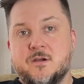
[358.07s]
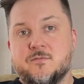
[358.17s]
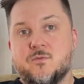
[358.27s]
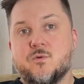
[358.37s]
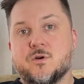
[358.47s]

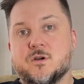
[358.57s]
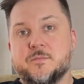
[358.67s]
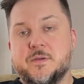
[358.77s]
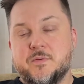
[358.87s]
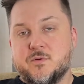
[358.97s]
For
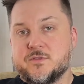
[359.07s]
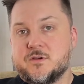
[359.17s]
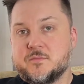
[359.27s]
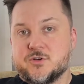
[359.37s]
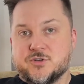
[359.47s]
people with
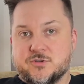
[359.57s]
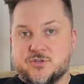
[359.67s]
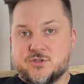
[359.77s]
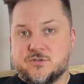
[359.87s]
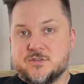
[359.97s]
commercial
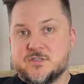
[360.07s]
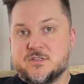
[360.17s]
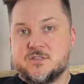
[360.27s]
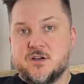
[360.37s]
insurances,